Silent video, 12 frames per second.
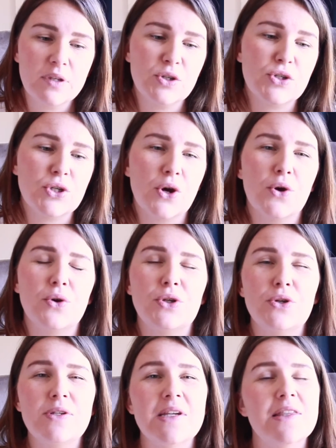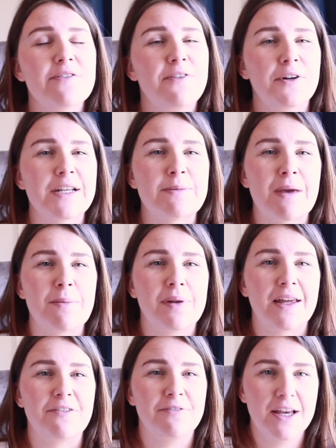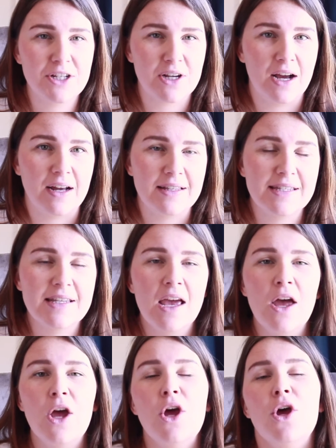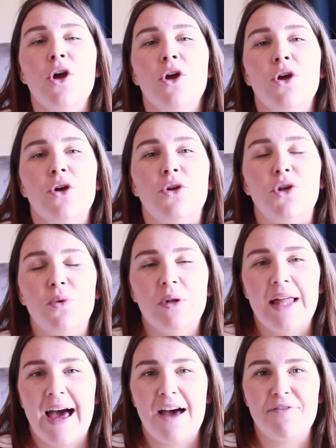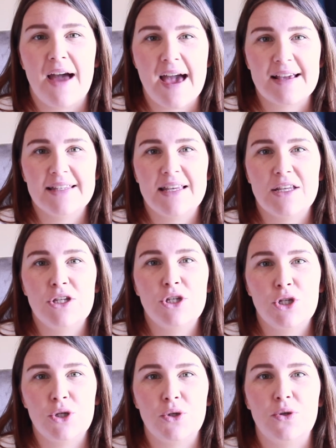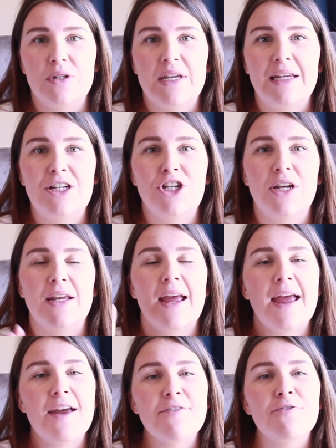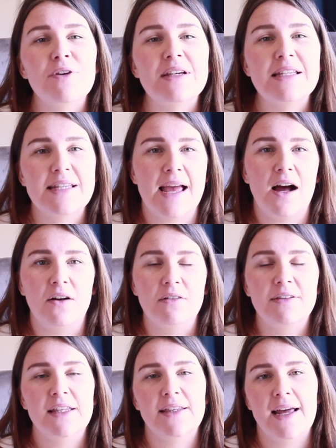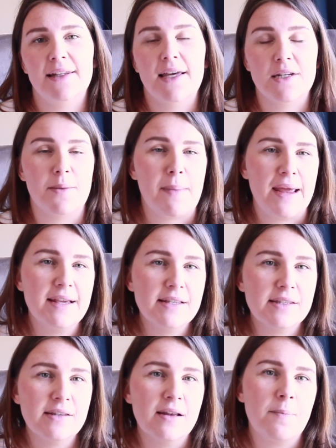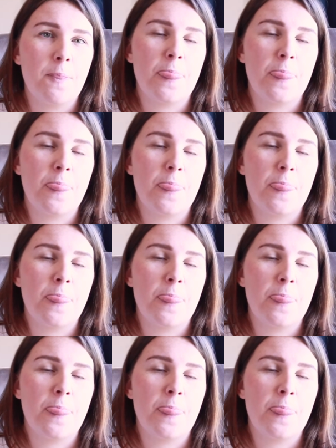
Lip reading: So using the Phonics Made Plain flashcards, you will have access to teaching every sound that that letter makes.